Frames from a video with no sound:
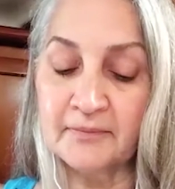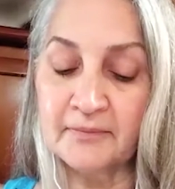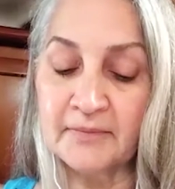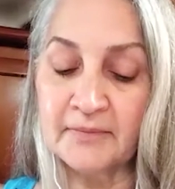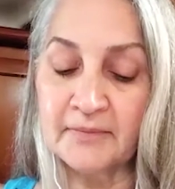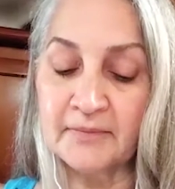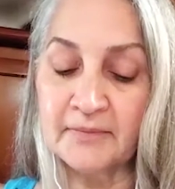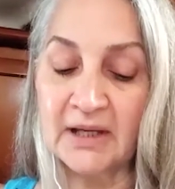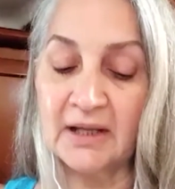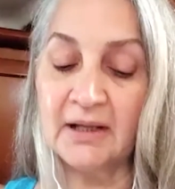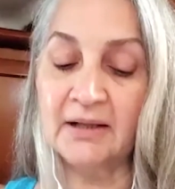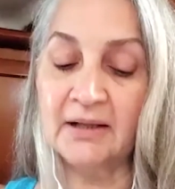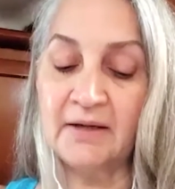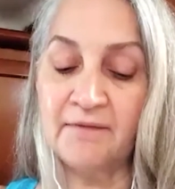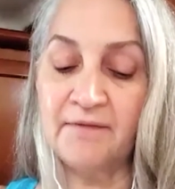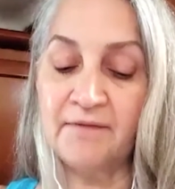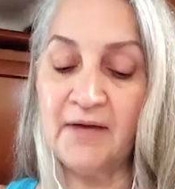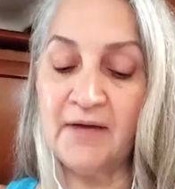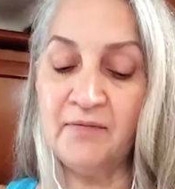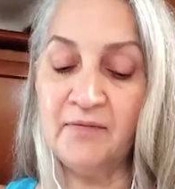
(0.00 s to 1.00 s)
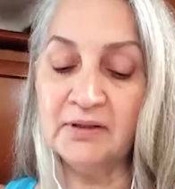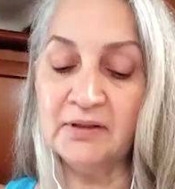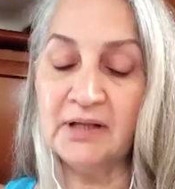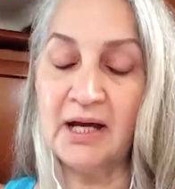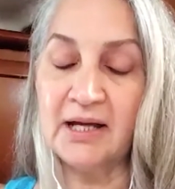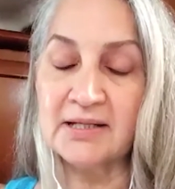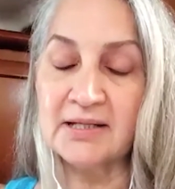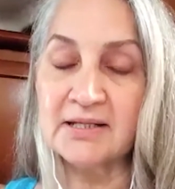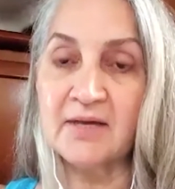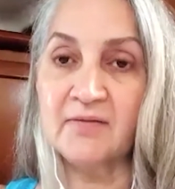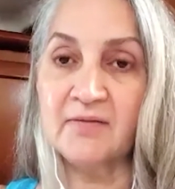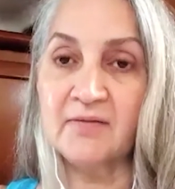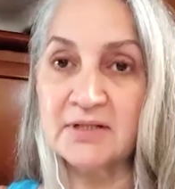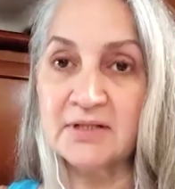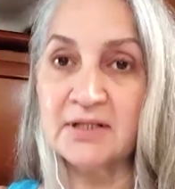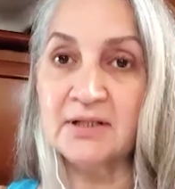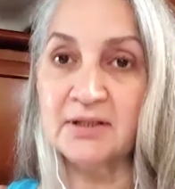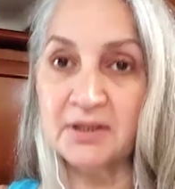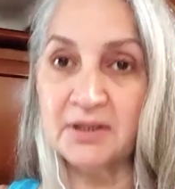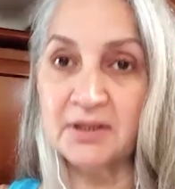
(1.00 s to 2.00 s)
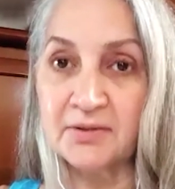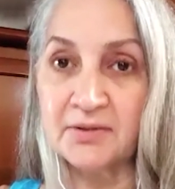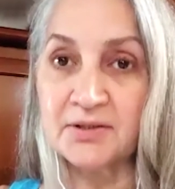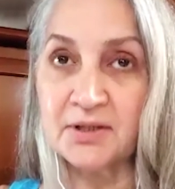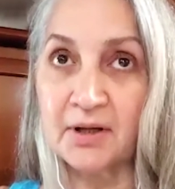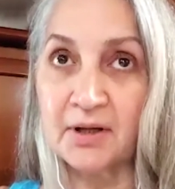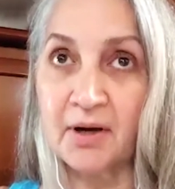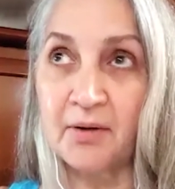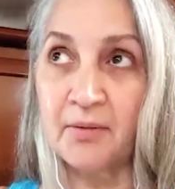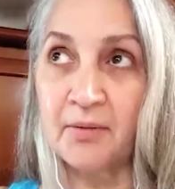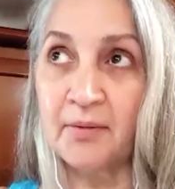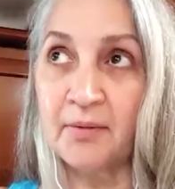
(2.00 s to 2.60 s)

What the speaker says: And on that fateful day 17 years ago,